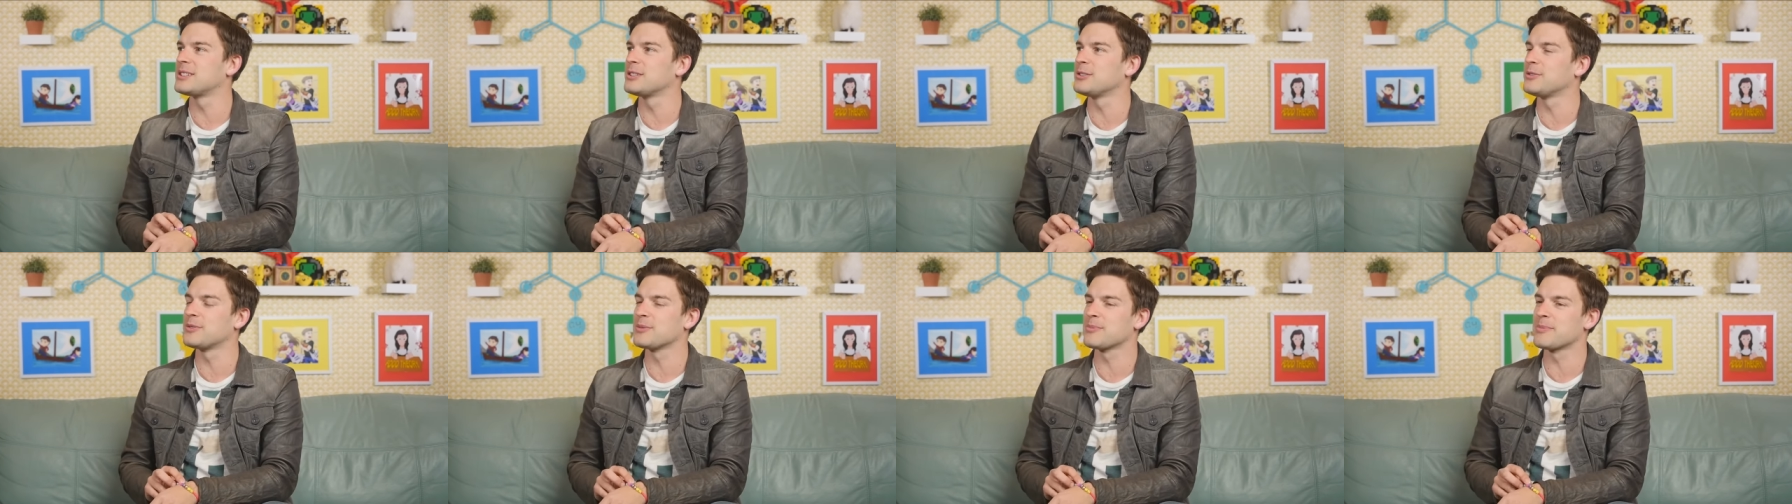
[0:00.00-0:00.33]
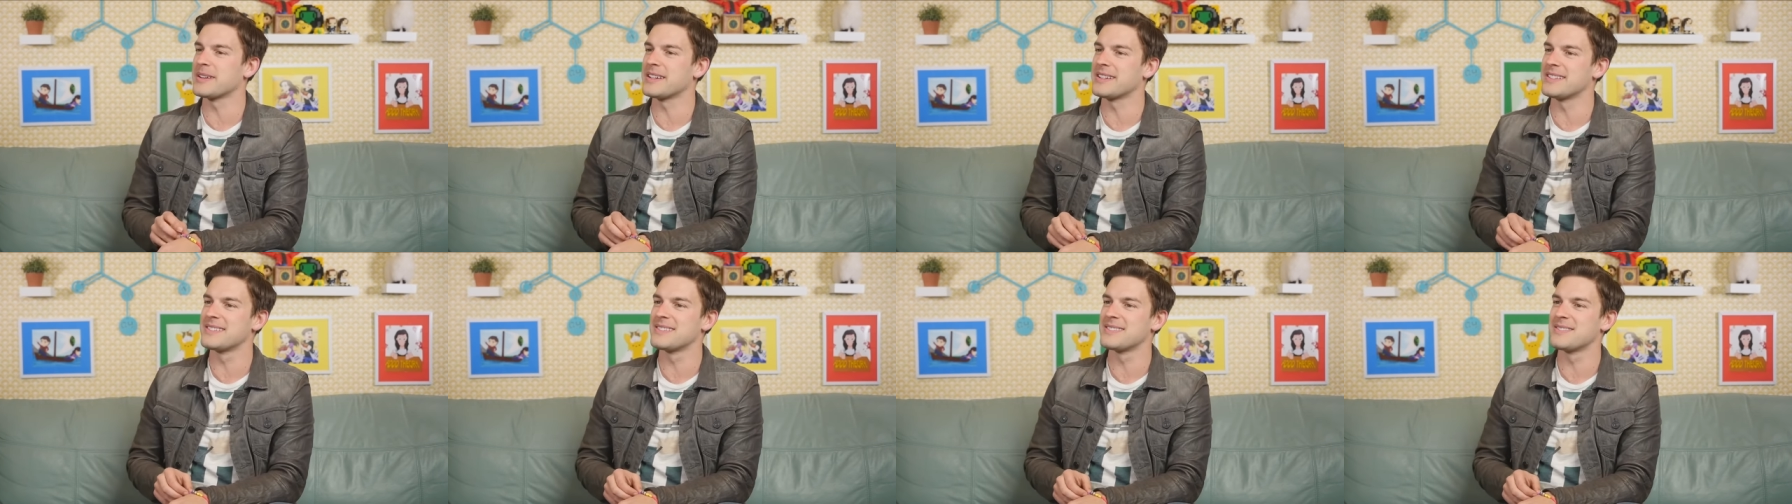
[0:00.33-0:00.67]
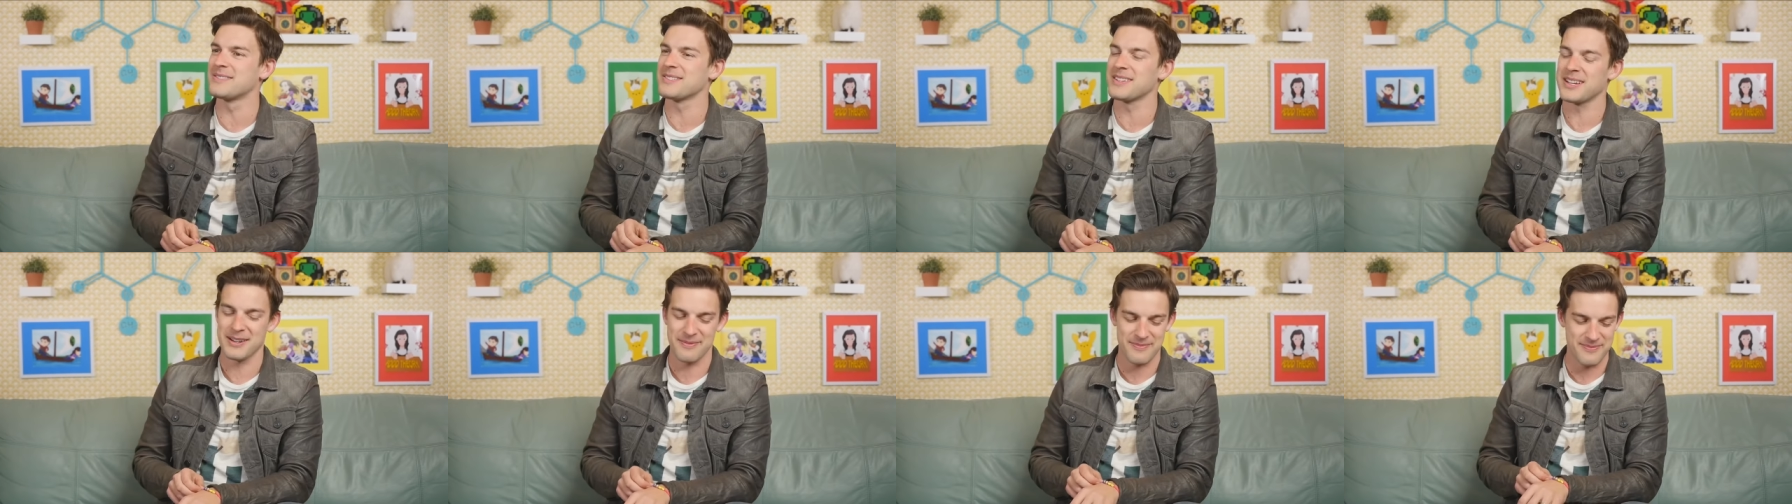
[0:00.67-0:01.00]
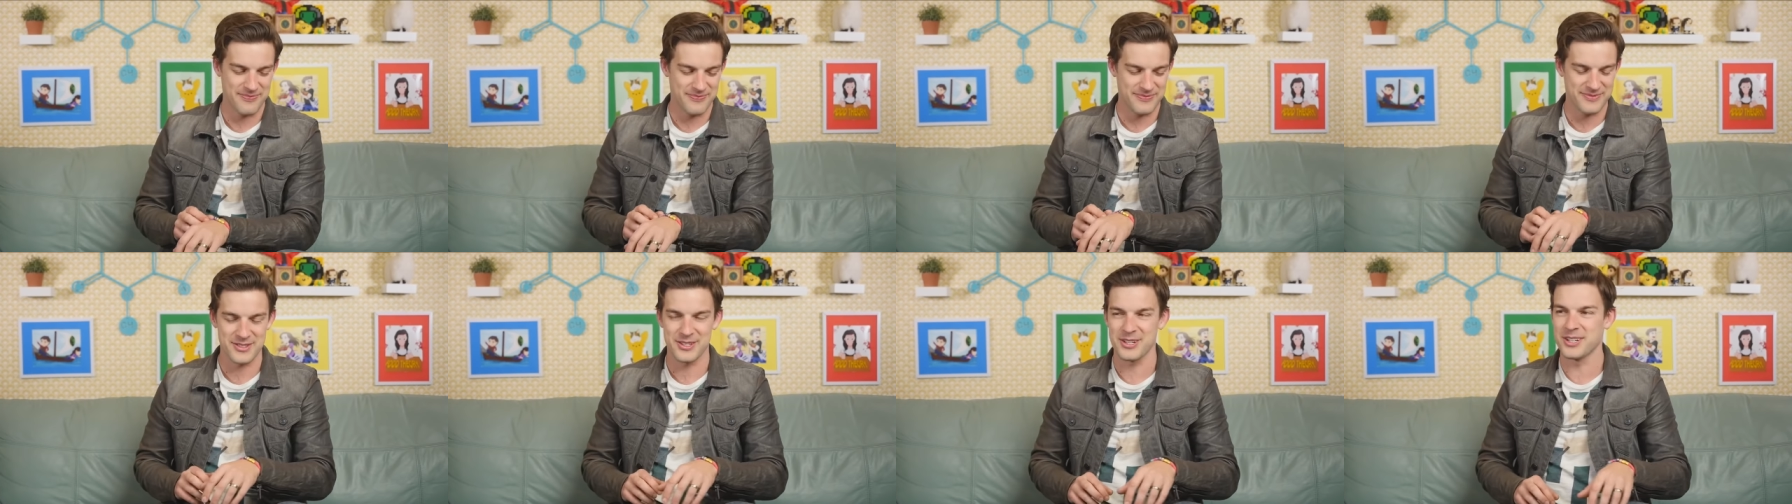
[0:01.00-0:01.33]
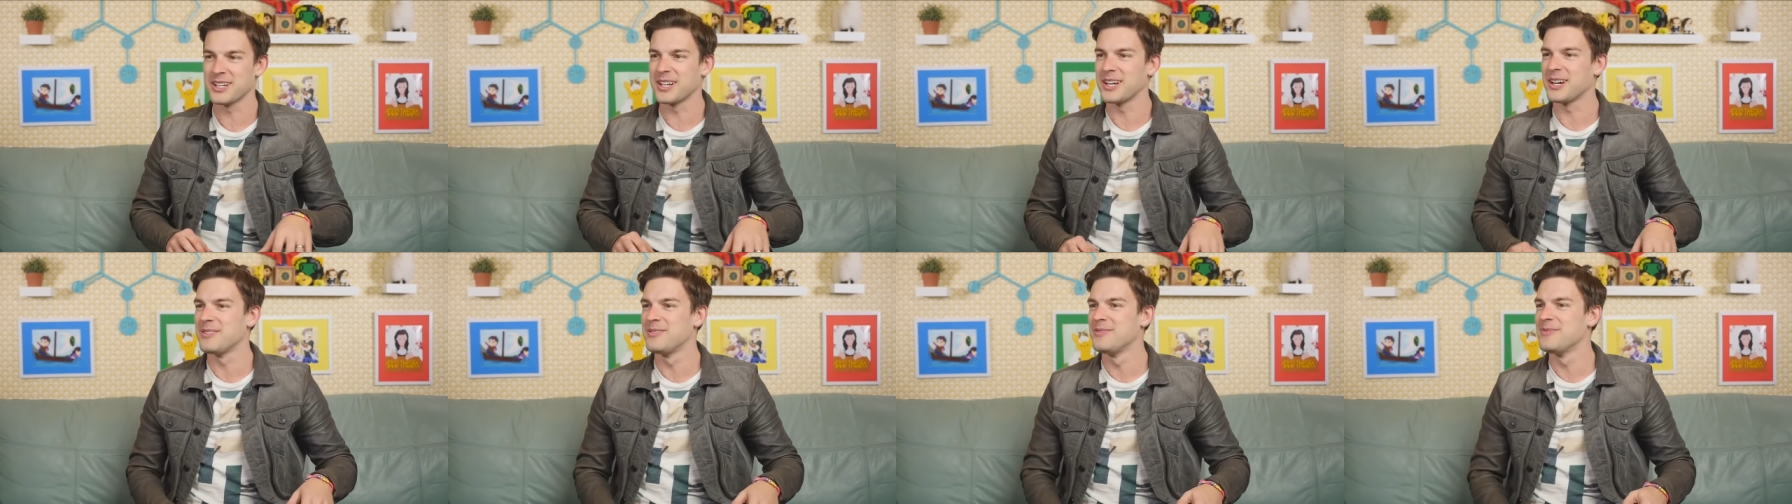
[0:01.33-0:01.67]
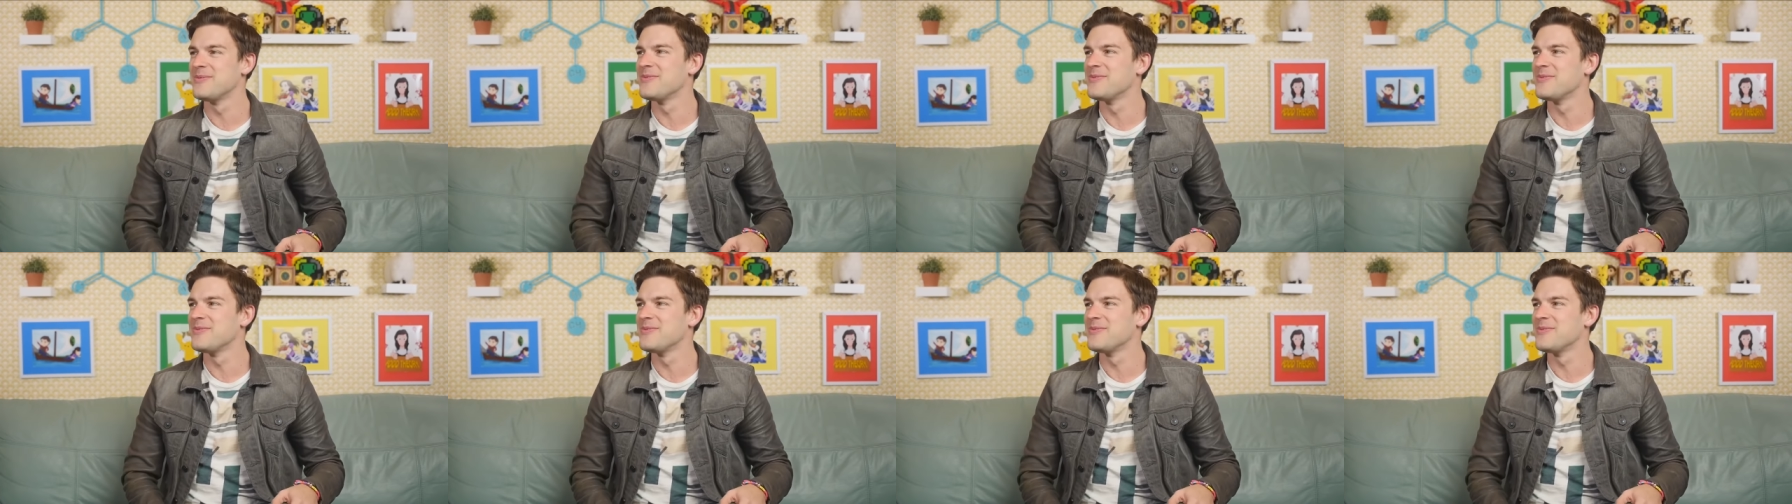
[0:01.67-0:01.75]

silver Aww. beads. Yep, there you go.